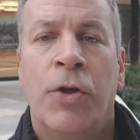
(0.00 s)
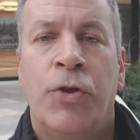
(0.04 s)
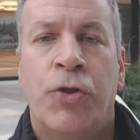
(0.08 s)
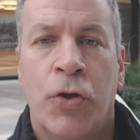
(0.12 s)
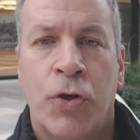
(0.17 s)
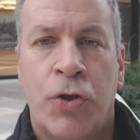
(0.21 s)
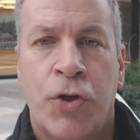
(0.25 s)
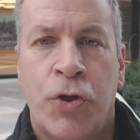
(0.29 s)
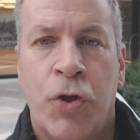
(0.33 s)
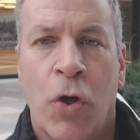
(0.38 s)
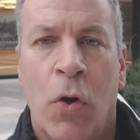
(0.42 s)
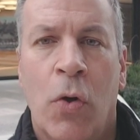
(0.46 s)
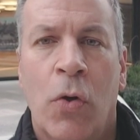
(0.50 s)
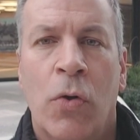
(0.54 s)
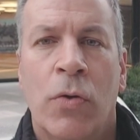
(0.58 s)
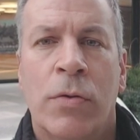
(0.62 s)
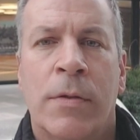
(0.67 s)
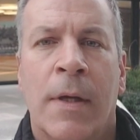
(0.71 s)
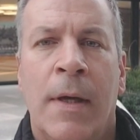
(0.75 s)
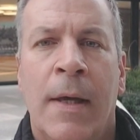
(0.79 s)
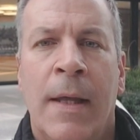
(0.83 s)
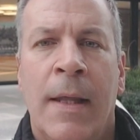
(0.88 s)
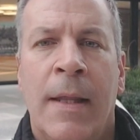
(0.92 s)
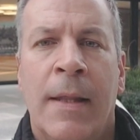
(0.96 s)
Just
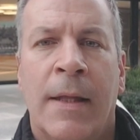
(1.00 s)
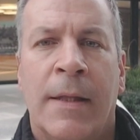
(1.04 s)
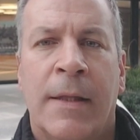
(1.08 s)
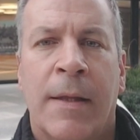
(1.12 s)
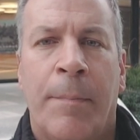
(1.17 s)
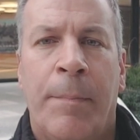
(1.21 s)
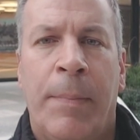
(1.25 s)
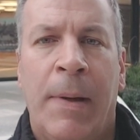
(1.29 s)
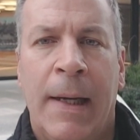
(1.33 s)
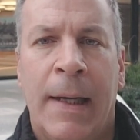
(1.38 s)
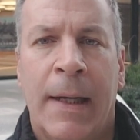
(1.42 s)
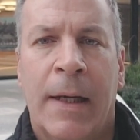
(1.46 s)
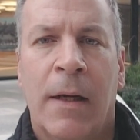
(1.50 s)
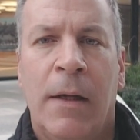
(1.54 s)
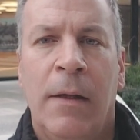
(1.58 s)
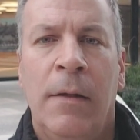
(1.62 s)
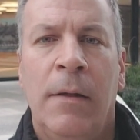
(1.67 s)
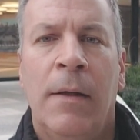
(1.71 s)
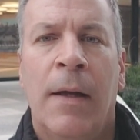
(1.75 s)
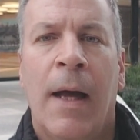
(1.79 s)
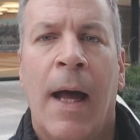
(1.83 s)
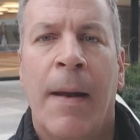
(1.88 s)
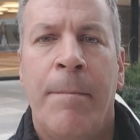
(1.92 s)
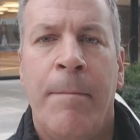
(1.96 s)
shows that the
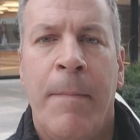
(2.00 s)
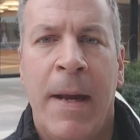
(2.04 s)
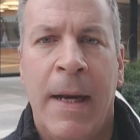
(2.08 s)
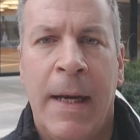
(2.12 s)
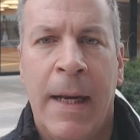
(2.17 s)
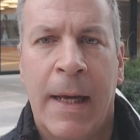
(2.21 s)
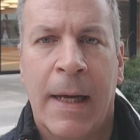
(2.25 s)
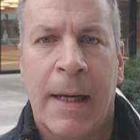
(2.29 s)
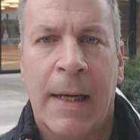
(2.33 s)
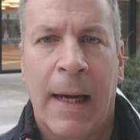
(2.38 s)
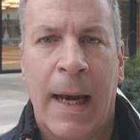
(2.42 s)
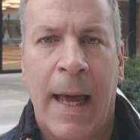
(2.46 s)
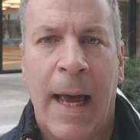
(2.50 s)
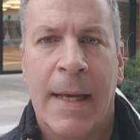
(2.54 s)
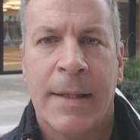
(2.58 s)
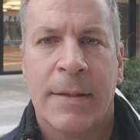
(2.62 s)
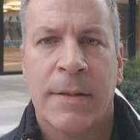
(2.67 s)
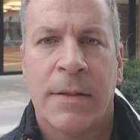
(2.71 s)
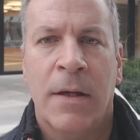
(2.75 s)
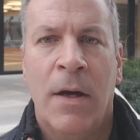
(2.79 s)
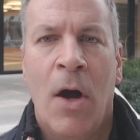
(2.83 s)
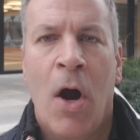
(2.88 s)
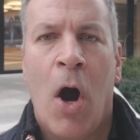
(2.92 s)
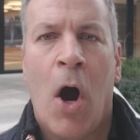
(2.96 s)
political and media
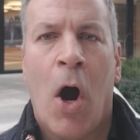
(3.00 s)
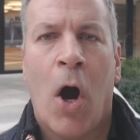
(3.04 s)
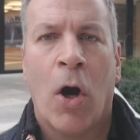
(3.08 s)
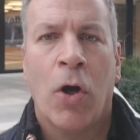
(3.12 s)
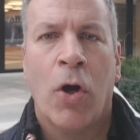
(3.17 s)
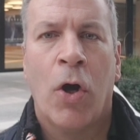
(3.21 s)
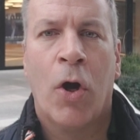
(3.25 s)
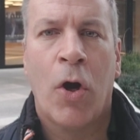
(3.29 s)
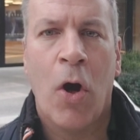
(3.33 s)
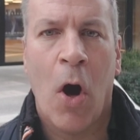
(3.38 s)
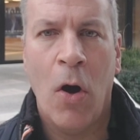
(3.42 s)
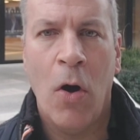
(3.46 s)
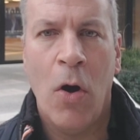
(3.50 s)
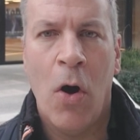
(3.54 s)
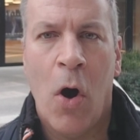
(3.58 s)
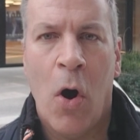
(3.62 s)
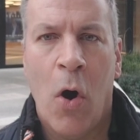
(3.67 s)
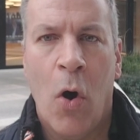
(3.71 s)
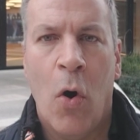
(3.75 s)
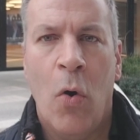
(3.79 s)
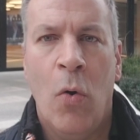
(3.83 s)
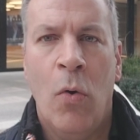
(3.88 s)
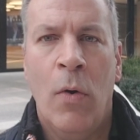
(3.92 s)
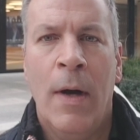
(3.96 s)
class are
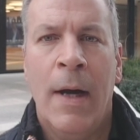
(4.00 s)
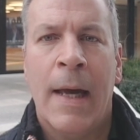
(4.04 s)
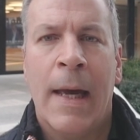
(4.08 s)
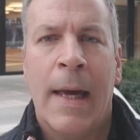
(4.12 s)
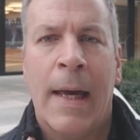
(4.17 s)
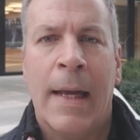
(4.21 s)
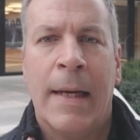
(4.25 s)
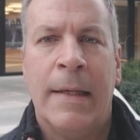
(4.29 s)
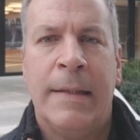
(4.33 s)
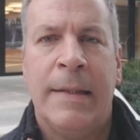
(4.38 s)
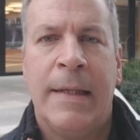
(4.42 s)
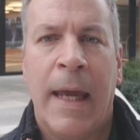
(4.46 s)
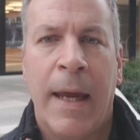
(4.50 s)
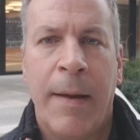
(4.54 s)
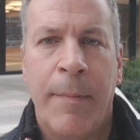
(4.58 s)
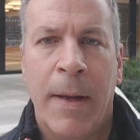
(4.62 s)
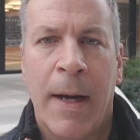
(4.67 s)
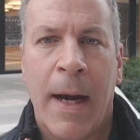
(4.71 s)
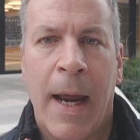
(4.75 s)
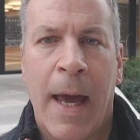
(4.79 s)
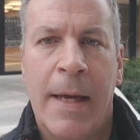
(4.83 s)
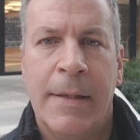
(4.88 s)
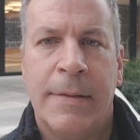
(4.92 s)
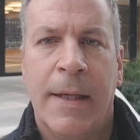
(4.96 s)
gung-ho in
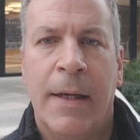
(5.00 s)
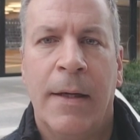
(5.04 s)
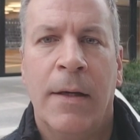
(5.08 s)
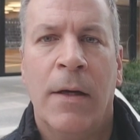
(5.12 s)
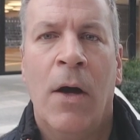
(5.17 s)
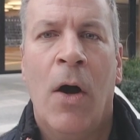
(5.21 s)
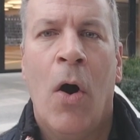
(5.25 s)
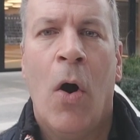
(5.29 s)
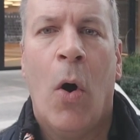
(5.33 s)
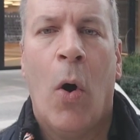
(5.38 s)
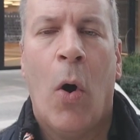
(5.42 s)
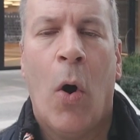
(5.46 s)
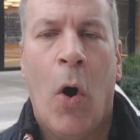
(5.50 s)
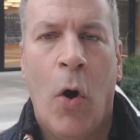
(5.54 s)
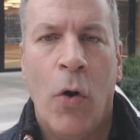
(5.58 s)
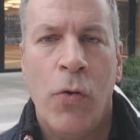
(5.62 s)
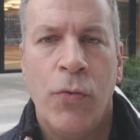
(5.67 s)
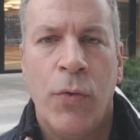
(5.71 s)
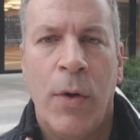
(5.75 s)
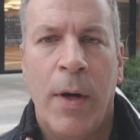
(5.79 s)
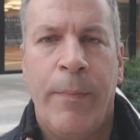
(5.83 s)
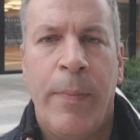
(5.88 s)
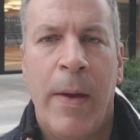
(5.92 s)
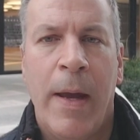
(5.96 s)
demonizing
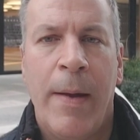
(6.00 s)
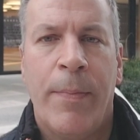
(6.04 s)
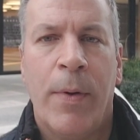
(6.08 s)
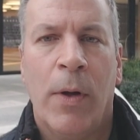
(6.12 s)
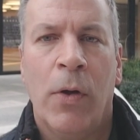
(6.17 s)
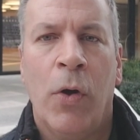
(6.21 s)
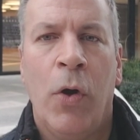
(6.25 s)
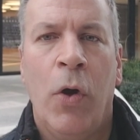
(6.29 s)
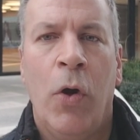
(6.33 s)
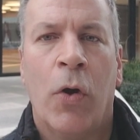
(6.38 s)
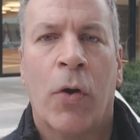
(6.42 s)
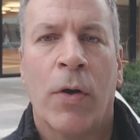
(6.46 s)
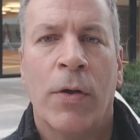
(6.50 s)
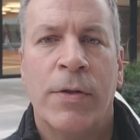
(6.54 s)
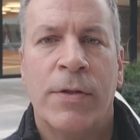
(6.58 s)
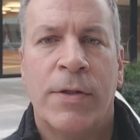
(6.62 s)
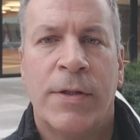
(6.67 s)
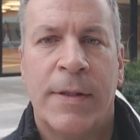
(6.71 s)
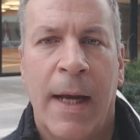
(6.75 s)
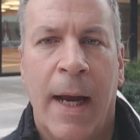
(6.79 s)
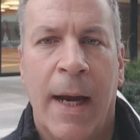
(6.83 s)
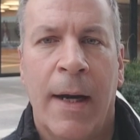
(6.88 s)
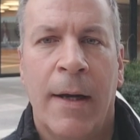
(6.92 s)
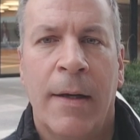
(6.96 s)
ordinary people who are
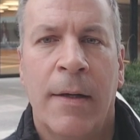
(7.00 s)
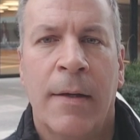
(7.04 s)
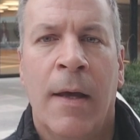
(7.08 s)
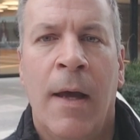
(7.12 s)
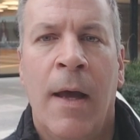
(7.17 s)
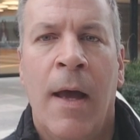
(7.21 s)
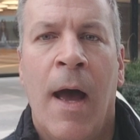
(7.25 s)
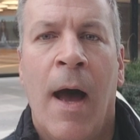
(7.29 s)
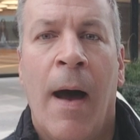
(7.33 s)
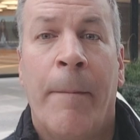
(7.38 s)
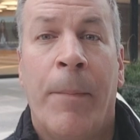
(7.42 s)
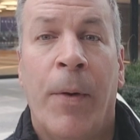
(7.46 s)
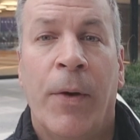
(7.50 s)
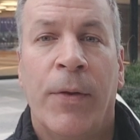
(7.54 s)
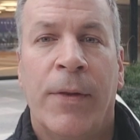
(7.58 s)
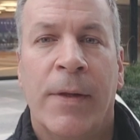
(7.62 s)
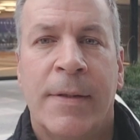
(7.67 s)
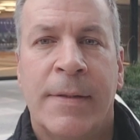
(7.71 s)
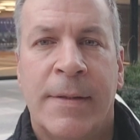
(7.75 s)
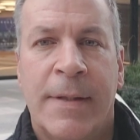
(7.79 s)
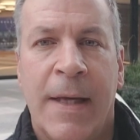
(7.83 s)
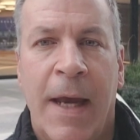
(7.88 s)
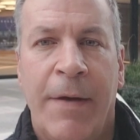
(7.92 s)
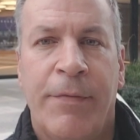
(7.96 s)
concerned about
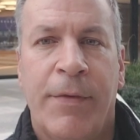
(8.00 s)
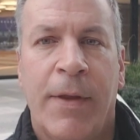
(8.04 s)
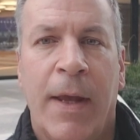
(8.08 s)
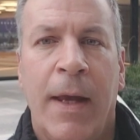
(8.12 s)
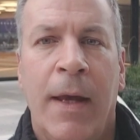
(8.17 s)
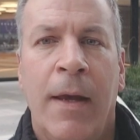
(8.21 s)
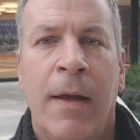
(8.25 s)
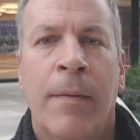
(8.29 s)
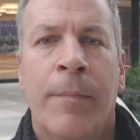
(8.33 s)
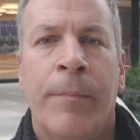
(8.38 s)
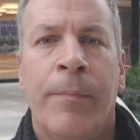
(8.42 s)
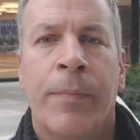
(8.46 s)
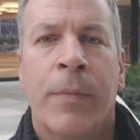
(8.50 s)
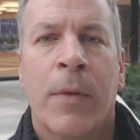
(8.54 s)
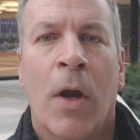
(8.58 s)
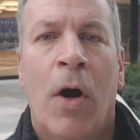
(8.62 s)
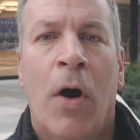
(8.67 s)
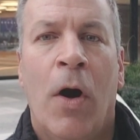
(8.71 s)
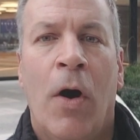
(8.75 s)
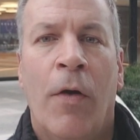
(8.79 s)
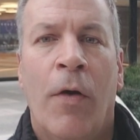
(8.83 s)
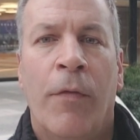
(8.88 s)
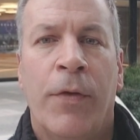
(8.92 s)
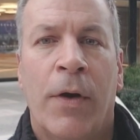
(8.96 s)
the safety
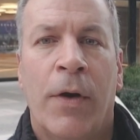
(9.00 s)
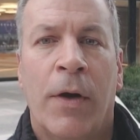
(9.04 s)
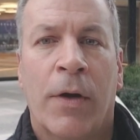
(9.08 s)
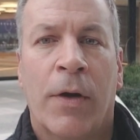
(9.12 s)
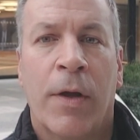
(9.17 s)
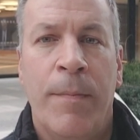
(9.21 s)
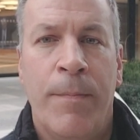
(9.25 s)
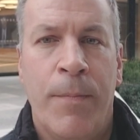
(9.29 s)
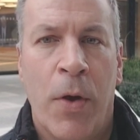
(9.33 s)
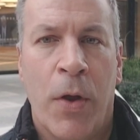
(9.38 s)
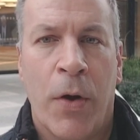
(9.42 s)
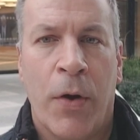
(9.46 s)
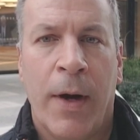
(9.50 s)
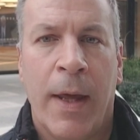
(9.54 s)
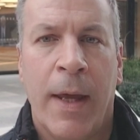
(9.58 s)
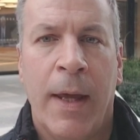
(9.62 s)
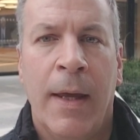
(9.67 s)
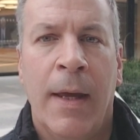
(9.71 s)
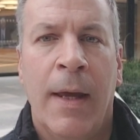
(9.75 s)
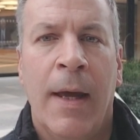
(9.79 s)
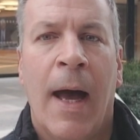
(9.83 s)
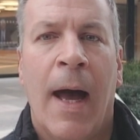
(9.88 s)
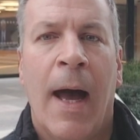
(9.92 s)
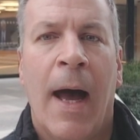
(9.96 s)
of their
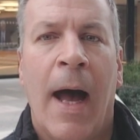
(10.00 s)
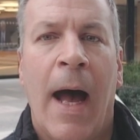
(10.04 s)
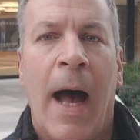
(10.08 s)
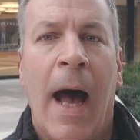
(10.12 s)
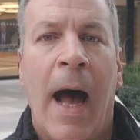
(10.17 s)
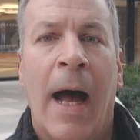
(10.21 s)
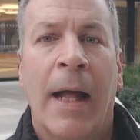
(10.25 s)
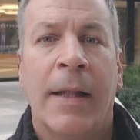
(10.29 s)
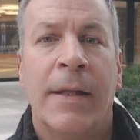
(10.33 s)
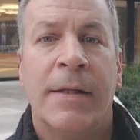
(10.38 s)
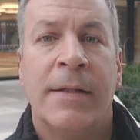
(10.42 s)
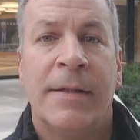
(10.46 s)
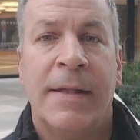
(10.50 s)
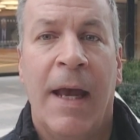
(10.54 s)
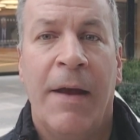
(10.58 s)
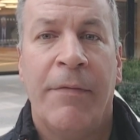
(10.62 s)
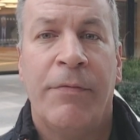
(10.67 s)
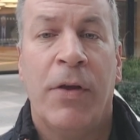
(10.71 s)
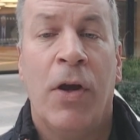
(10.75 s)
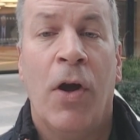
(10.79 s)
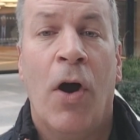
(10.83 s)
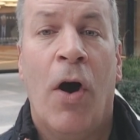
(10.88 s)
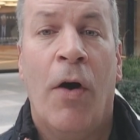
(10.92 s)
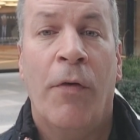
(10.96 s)
community and the
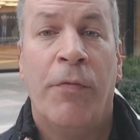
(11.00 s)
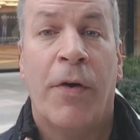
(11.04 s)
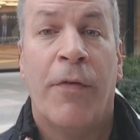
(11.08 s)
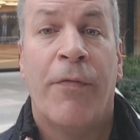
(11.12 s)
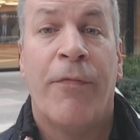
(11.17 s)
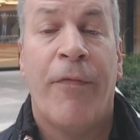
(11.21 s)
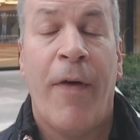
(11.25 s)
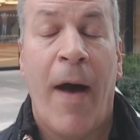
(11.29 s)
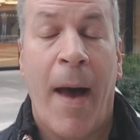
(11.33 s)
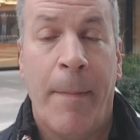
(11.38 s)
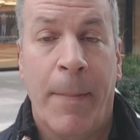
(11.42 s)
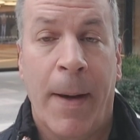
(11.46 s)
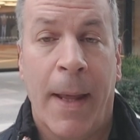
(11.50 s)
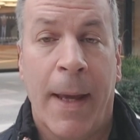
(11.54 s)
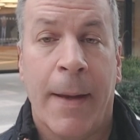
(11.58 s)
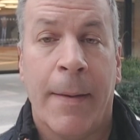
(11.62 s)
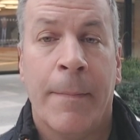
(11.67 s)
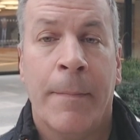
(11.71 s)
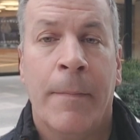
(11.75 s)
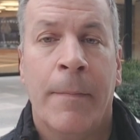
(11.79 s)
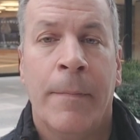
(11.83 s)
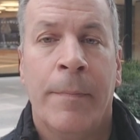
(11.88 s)
safety of their family.